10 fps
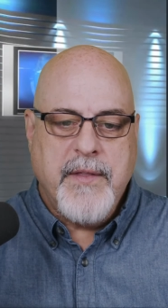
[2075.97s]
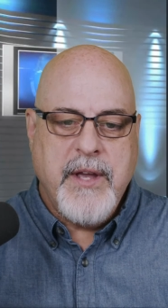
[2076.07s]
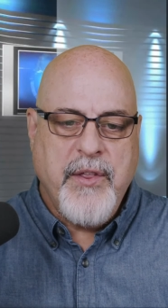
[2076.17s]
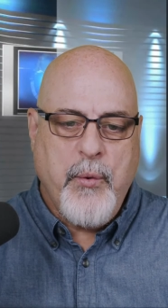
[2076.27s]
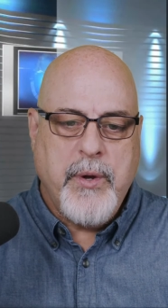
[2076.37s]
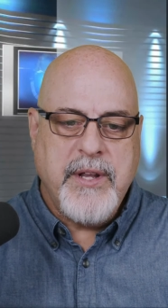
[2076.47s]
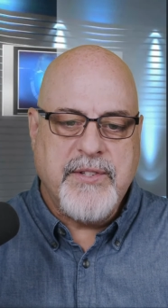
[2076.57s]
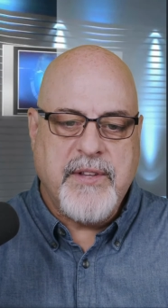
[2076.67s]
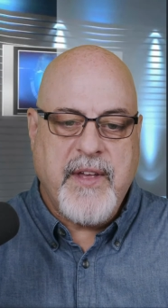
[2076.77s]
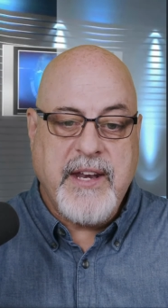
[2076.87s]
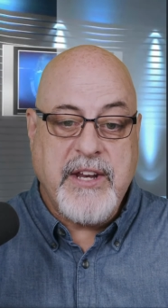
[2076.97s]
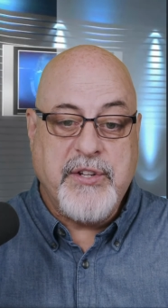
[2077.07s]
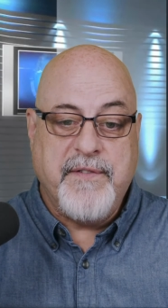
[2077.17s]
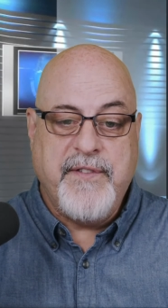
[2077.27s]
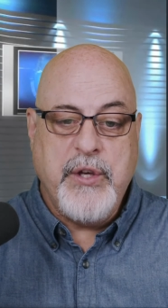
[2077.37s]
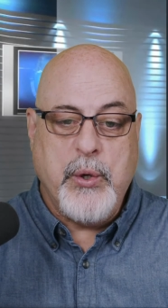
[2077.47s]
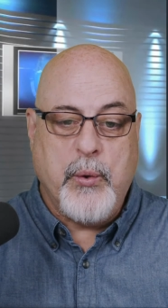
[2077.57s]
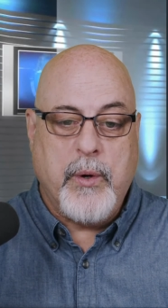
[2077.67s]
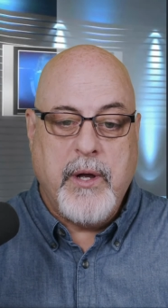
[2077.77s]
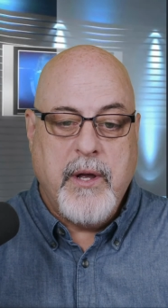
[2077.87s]
The other one is that they need to
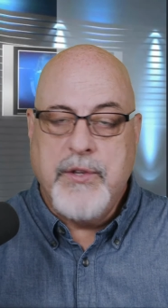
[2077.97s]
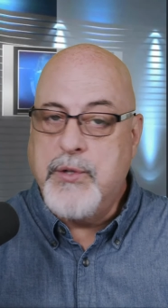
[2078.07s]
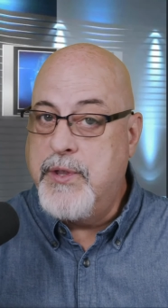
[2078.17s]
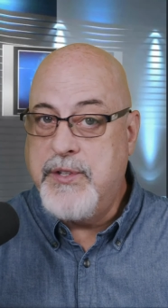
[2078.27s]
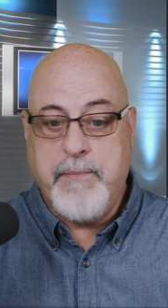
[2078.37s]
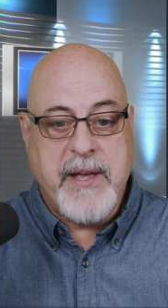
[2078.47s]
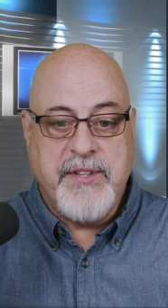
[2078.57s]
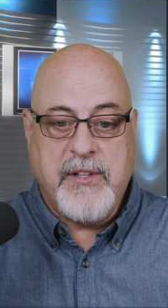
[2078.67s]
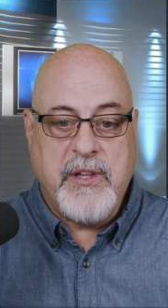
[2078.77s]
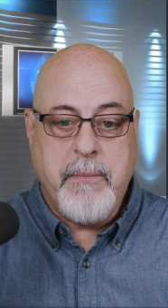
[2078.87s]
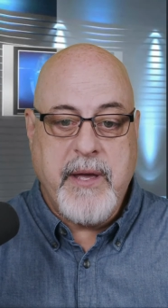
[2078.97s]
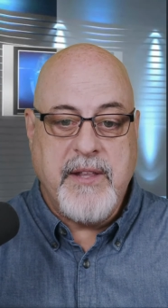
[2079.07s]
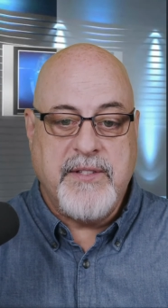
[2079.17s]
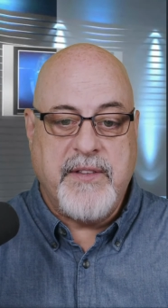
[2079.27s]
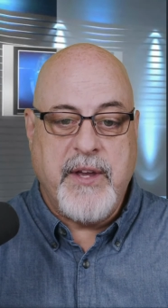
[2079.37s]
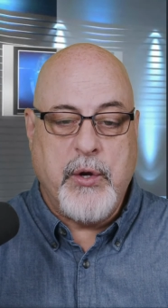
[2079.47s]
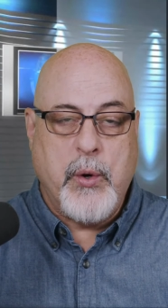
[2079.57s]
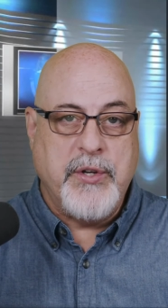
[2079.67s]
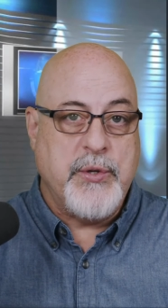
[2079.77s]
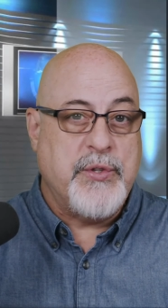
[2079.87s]
view. So this basically means that they're
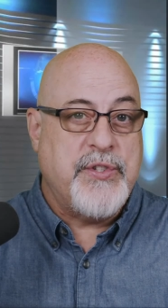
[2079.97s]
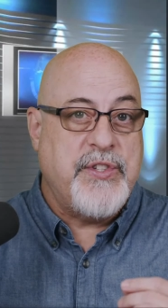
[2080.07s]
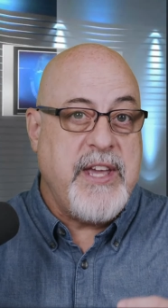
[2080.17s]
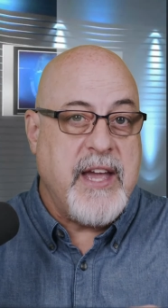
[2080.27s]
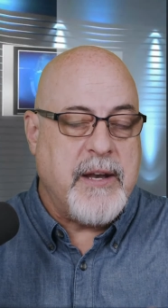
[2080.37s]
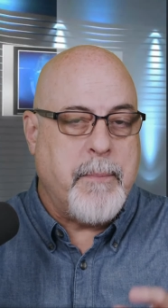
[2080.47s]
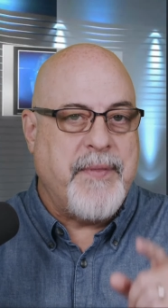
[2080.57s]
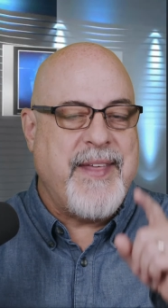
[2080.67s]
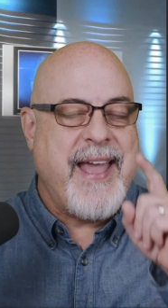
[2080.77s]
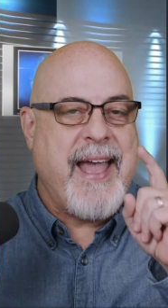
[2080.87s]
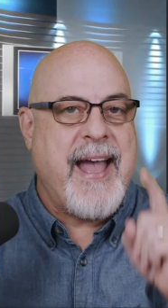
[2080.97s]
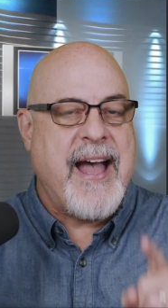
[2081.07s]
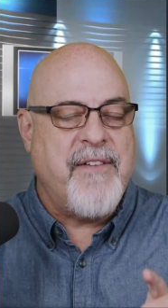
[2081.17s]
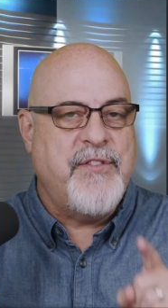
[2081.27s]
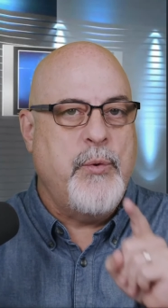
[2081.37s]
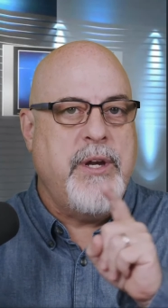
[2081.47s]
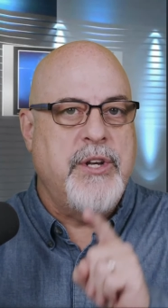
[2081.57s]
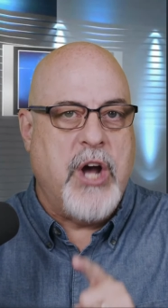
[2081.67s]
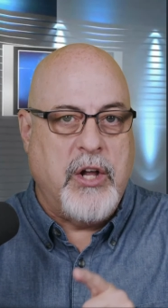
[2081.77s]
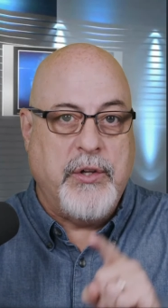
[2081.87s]
going to see it, but they have to
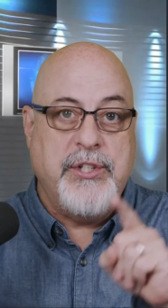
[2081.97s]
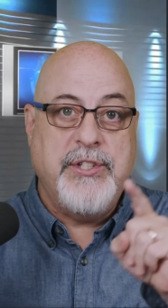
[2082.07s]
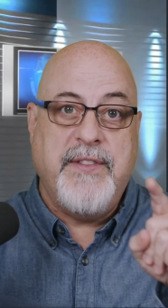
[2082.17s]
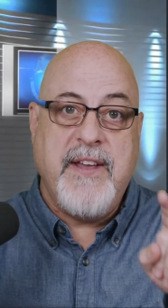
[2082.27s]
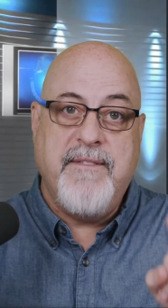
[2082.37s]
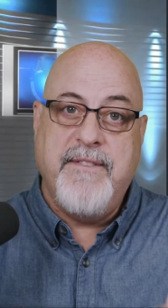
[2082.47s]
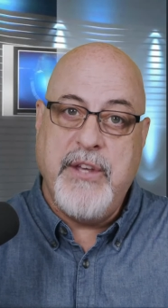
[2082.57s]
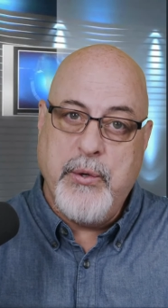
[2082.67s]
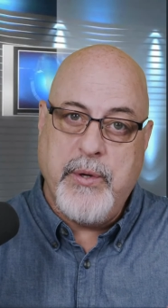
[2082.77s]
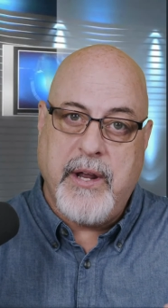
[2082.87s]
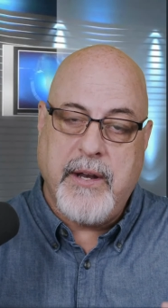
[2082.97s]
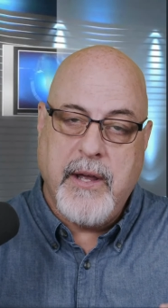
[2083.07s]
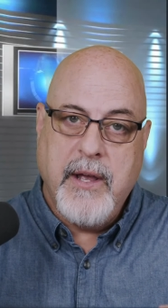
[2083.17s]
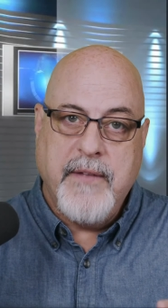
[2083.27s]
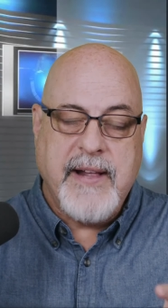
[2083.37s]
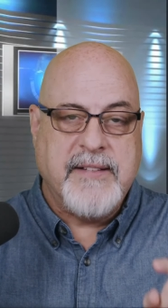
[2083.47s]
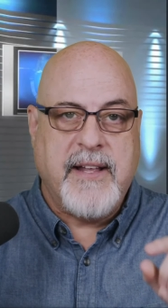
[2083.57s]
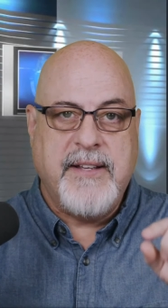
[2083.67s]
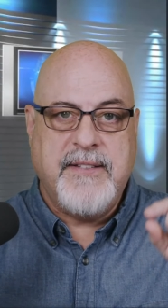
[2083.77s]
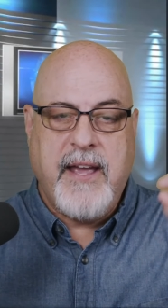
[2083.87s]
acknowledge that they viewed it. That's
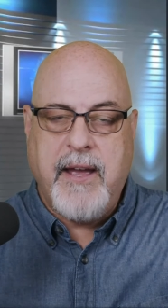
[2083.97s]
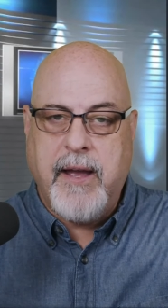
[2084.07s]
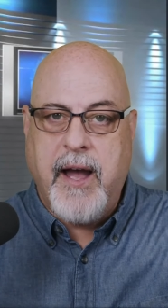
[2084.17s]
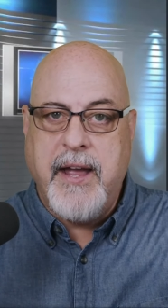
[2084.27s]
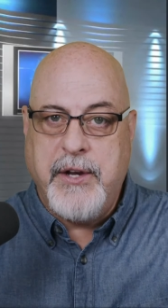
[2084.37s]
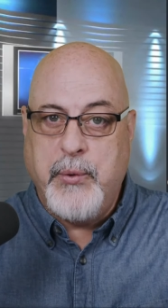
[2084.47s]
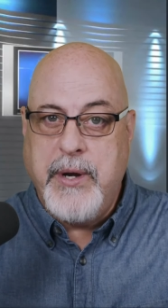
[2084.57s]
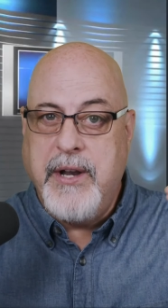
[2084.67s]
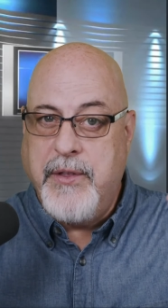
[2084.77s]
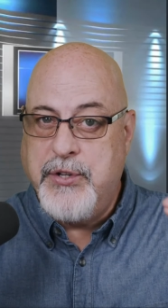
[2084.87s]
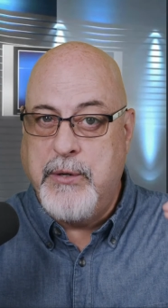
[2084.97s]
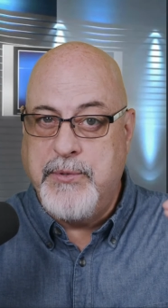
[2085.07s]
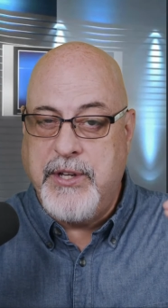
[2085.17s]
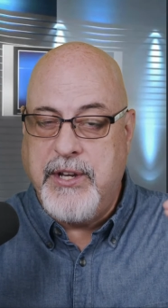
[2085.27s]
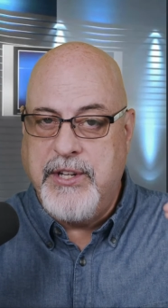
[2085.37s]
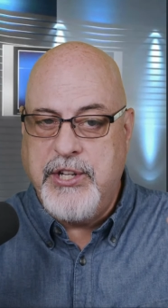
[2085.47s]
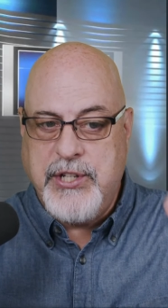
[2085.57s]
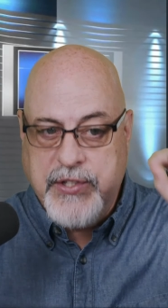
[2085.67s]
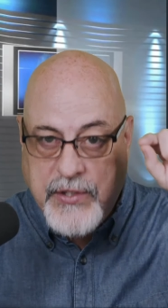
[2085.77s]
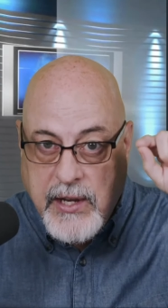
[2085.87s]
like saying, I agree to the terms and
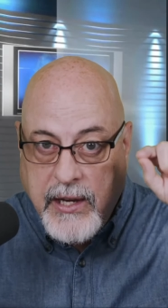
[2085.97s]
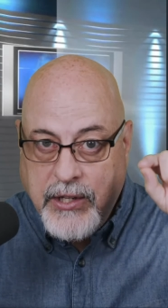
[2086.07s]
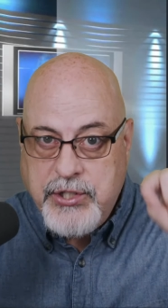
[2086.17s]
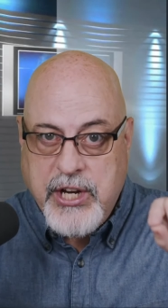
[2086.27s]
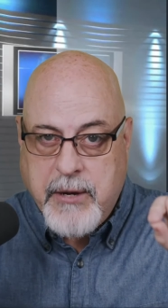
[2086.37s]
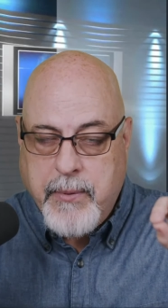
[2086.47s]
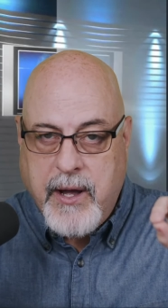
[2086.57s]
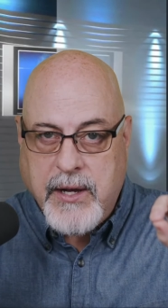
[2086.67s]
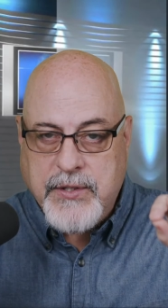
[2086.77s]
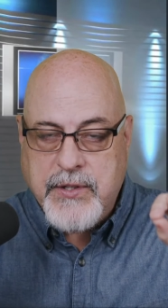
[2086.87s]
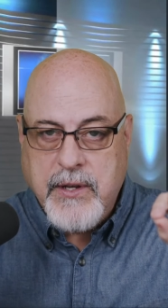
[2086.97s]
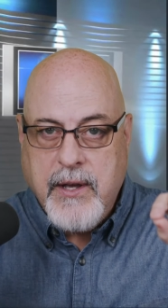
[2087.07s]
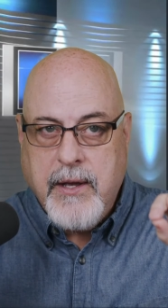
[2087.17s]
conditions, checkbox.